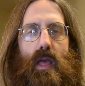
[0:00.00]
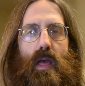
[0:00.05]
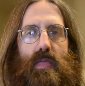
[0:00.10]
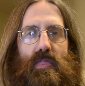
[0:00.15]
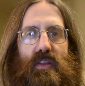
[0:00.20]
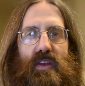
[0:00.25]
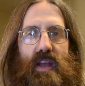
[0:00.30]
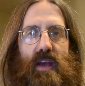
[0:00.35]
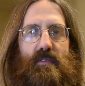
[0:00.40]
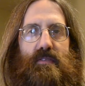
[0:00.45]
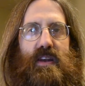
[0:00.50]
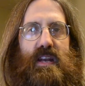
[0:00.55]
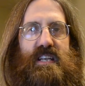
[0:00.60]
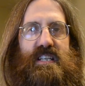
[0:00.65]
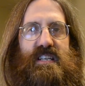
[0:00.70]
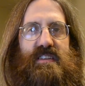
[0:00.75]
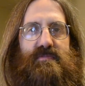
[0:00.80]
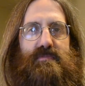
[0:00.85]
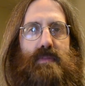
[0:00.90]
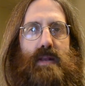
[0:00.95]
The
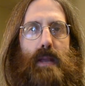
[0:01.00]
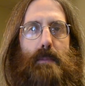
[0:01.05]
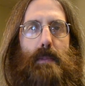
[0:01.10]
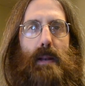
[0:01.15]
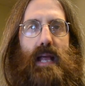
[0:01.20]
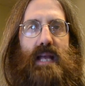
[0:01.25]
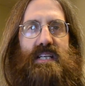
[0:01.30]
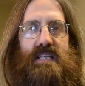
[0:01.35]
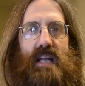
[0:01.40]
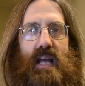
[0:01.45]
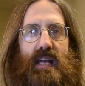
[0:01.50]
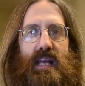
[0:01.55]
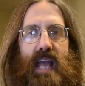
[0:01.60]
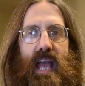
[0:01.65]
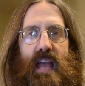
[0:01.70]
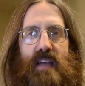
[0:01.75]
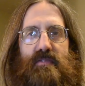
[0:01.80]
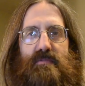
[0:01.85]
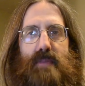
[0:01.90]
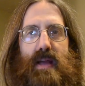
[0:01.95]
definition of manipulation I
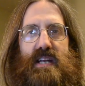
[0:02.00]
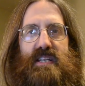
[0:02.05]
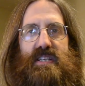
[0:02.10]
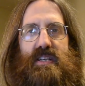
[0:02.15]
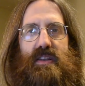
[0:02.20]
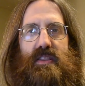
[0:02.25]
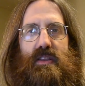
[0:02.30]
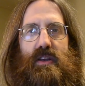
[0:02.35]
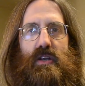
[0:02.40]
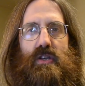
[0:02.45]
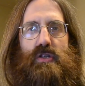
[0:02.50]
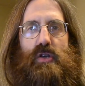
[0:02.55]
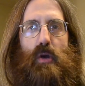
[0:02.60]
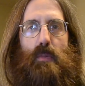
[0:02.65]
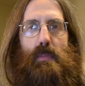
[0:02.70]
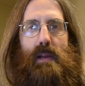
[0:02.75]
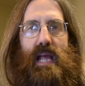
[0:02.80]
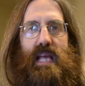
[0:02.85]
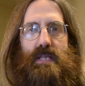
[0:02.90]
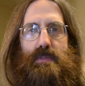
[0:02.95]
gave mentioned that it took
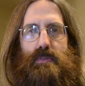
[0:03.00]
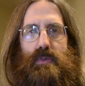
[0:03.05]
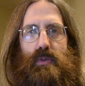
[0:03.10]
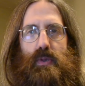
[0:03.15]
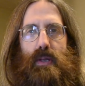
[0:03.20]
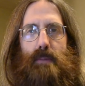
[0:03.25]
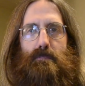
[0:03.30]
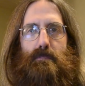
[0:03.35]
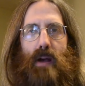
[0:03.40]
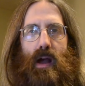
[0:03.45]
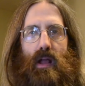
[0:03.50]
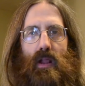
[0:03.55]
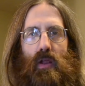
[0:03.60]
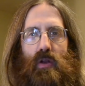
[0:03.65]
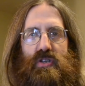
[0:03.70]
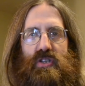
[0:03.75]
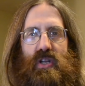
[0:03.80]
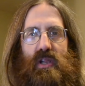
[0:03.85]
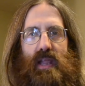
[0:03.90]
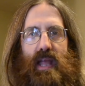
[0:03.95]
place between
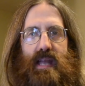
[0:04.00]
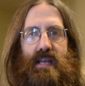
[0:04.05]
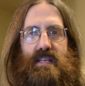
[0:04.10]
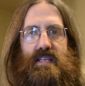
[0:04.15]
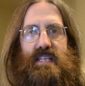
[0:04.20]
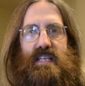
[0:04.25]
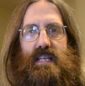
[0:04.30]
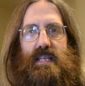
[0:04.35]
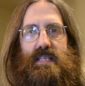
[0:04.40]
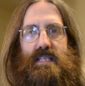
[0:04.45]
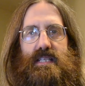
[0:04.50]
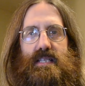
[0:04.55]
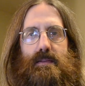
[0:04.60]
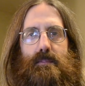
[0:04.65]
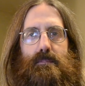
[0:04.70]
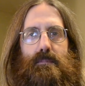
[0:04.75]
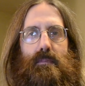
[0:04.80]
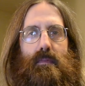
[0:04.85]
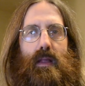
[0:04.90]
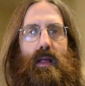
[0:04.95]
biological entities.
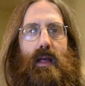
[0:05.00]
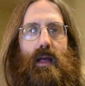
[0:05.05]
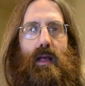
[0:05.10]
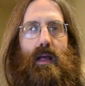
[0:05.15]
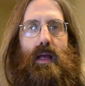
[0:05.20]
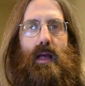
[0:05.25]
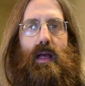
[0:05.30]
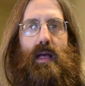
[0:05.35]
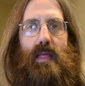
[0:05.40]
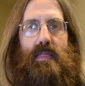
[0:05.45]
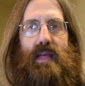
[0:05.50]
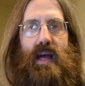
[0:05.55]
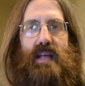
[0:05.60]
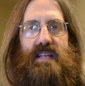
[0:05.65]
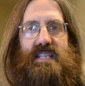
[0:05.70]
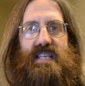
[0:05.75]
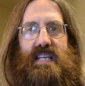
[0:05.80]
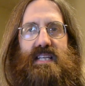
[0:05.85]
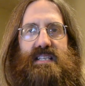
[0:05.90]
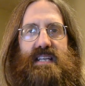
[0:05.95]

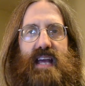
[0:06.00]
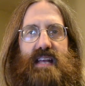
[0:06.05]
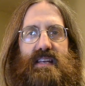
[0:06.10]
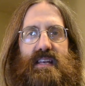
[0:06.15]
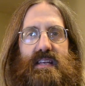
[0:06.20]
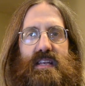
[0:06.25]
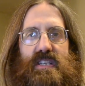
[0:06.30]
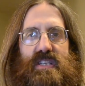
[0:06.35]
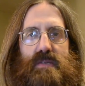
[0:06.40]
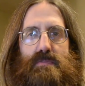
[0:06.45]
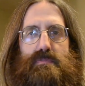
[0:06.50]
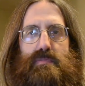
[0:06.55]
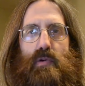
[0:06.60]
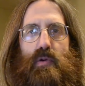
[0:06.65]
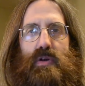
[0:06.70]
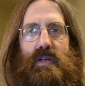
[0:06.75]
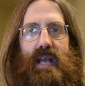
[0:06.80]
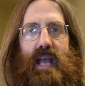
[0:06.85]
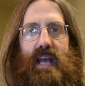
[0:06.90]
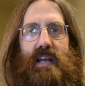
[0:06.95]
That's intended as a
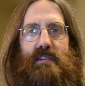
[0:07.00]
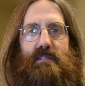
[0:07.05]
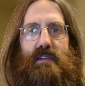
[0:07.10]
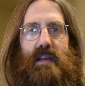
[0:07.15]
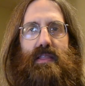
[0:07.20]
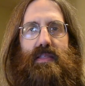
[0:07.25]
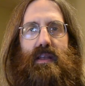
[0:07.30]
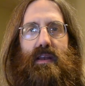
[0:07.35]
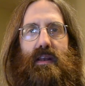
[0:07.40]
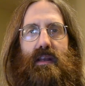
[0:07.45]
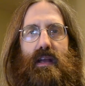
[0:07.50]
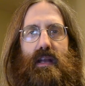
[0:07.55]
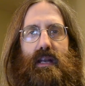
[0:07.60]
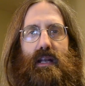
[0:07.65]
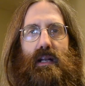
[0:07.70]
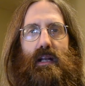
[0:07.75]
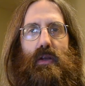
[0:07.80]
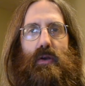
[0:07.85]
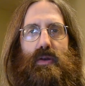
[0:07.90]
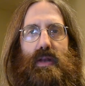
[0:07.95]
broad category that can
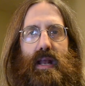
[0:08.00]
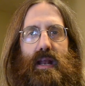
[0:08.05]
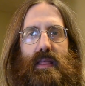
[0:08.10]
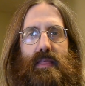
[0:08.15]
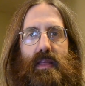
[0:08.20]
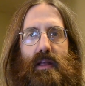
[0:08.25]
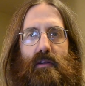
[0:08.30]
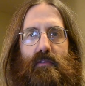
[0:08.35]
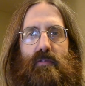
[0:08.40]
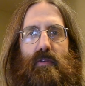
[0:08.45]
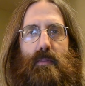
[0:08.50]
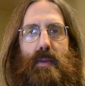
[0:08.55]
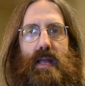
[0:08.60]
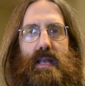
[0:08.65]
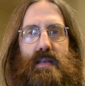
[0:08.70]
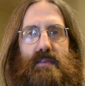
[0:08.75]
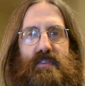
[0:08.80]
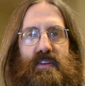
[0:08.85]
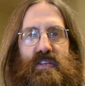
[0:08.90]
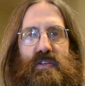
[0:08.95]
include anything from
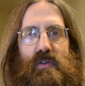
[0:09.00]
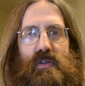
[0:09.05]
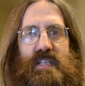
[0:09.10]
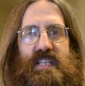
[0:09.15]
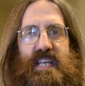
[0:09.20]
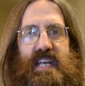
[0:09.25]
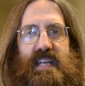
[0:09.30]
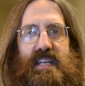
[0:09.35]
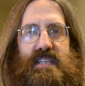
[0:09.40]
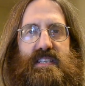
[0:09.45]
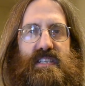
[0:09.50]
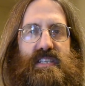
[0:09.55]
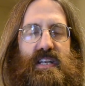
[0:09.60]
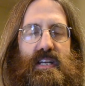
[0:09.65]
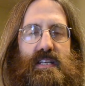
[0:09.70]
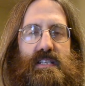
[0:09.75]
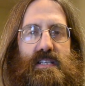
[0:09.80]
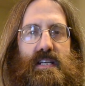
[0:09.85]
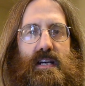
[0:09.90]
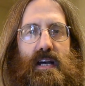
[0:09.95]
individual genes to
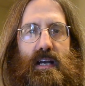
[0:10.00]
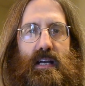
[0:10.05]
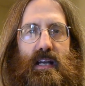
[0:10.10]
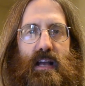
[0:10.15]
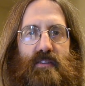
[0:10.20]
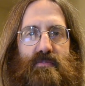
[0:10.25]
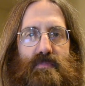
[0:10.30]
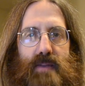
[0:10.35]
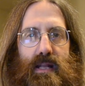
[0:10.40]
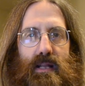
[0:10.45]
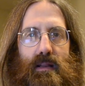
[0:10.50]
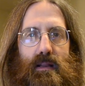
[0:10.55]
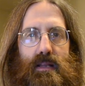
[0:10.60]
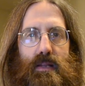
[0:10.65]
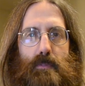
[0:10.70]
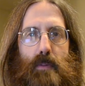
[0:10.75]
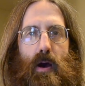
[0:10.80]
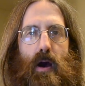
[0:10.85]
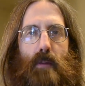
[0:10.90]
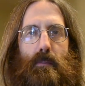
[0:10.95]
entire governmental
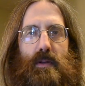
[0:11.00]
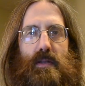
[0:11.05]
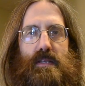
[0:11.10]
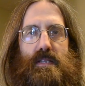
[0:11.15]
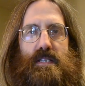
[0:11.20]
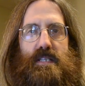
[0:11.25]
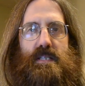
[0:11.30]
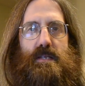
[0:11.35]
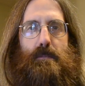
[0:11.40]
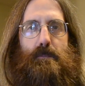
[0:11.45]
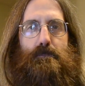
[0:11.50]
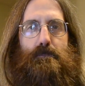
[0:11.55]
departments.